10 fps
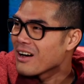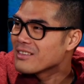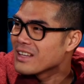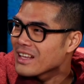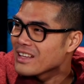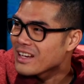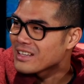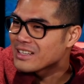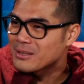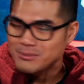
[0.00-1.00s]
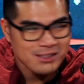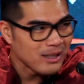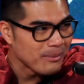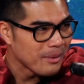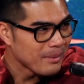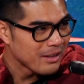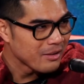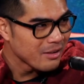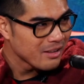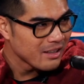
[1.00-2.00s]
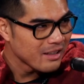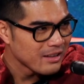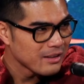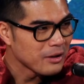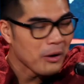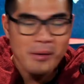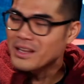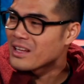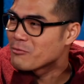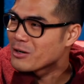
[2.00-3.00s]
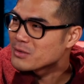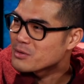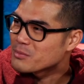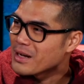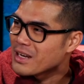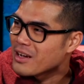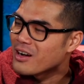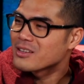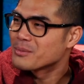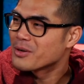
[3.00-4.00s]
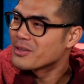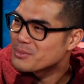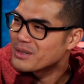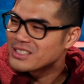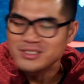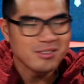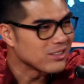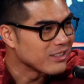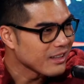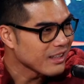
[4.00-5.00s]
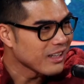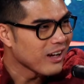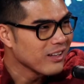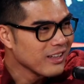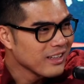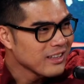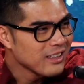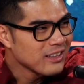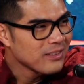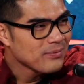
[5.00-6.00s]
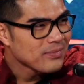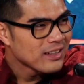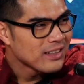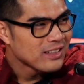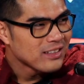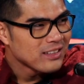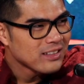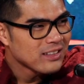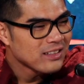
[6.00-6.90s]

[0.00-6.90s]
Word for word: likely can he keep this up? I mean, I feel knowing like... that Westbrook might not hog the ball as much or not. Right. I just